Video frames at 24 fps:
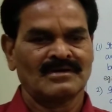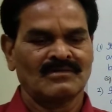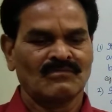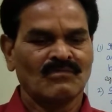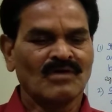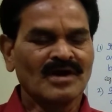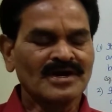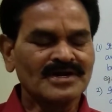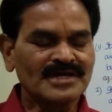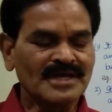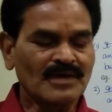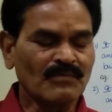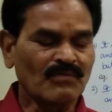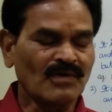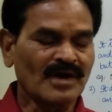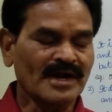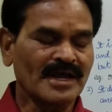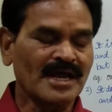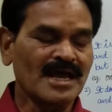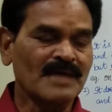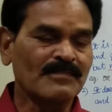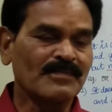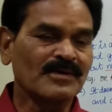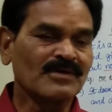What
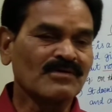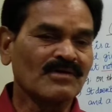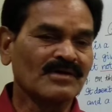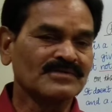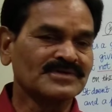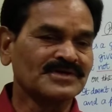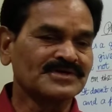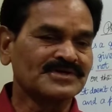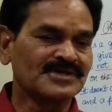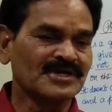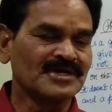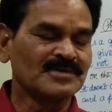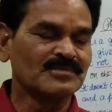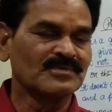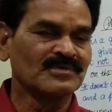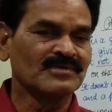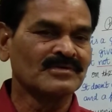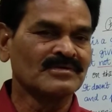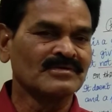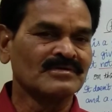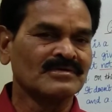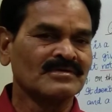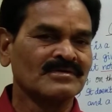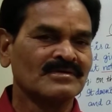happened on the
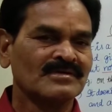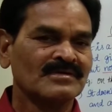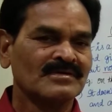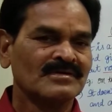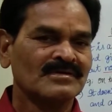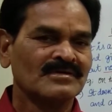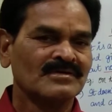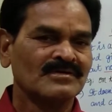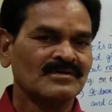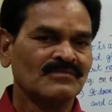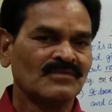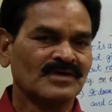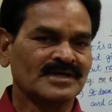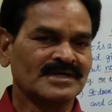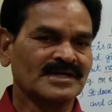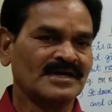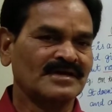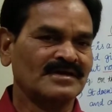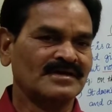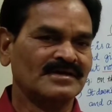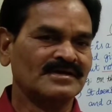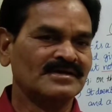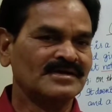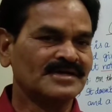table?
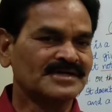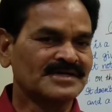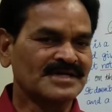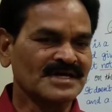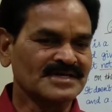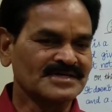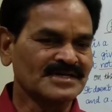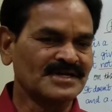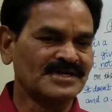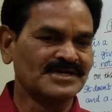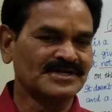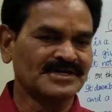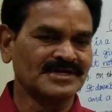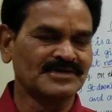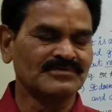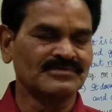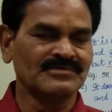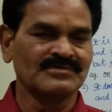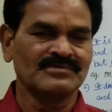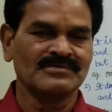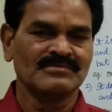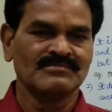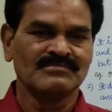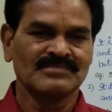Okay, it doesn't
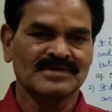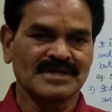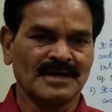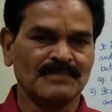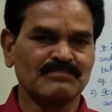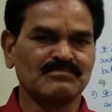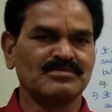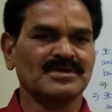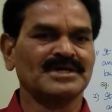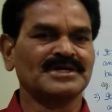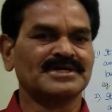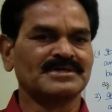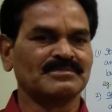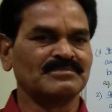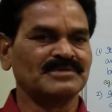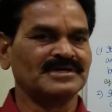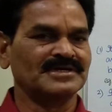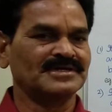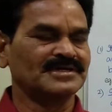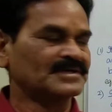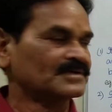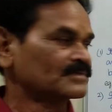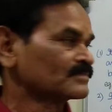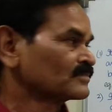give complete
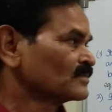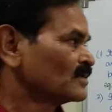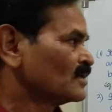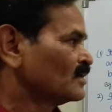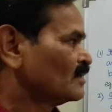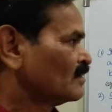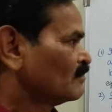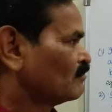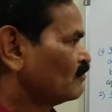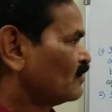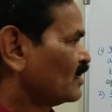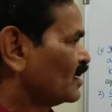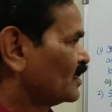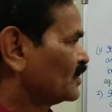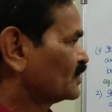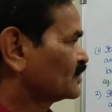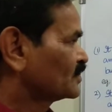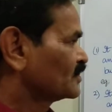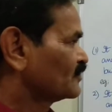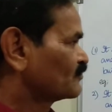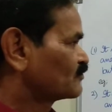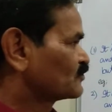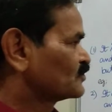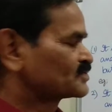meaning. But
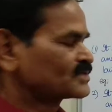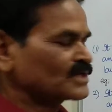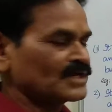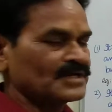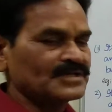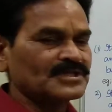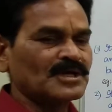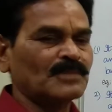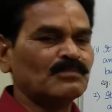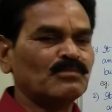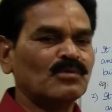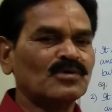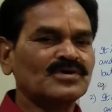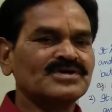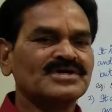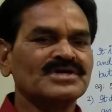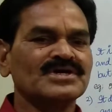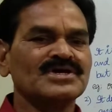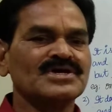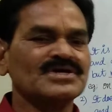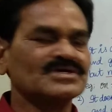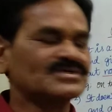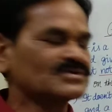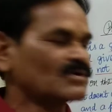if you say the book
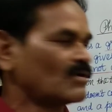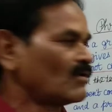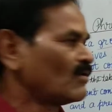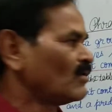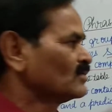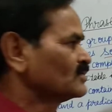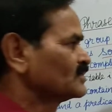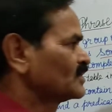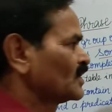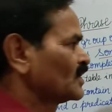is on